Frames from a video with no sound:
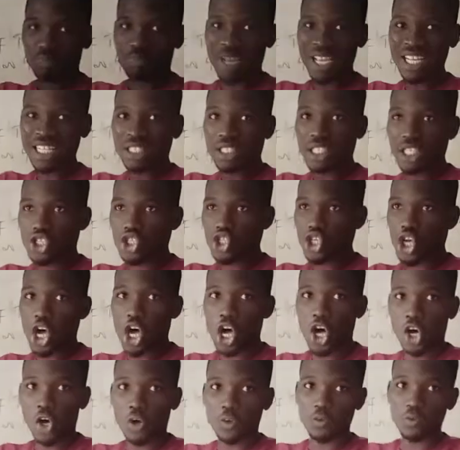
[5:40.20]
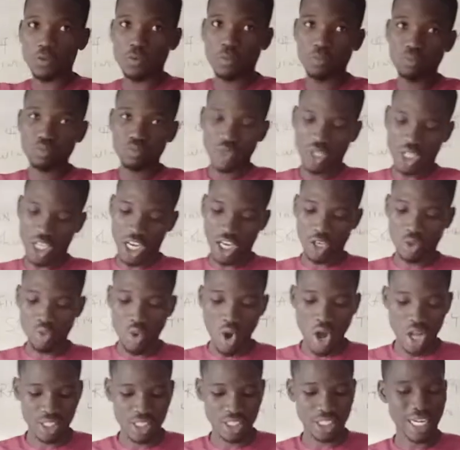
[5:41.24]
being dissolved in
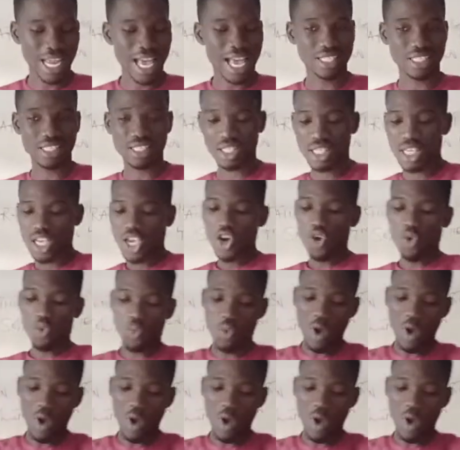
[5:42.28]
what, class?